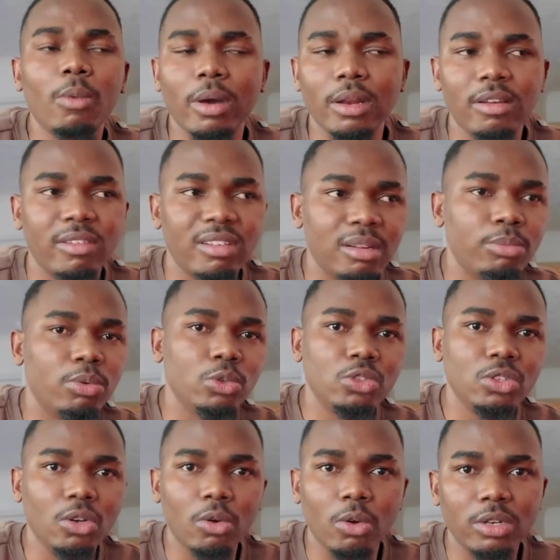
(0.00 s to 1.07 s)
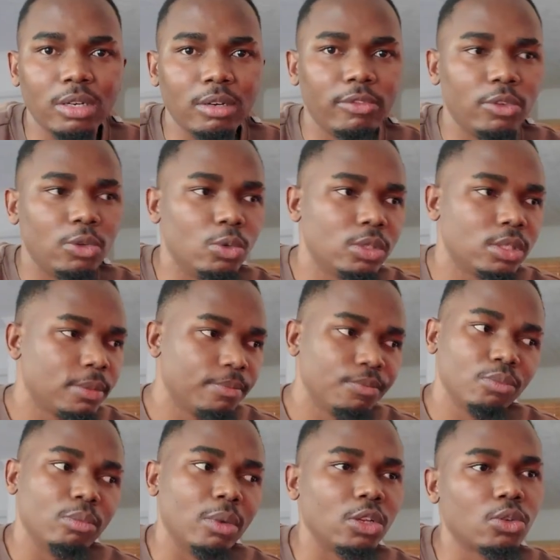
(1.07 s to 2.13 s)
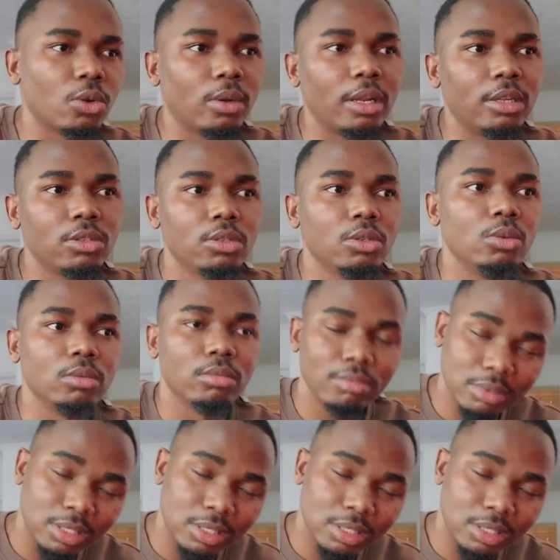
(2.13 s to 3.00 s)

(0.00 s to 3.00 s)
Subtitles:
Whatever they put in your code reviews, make sure that you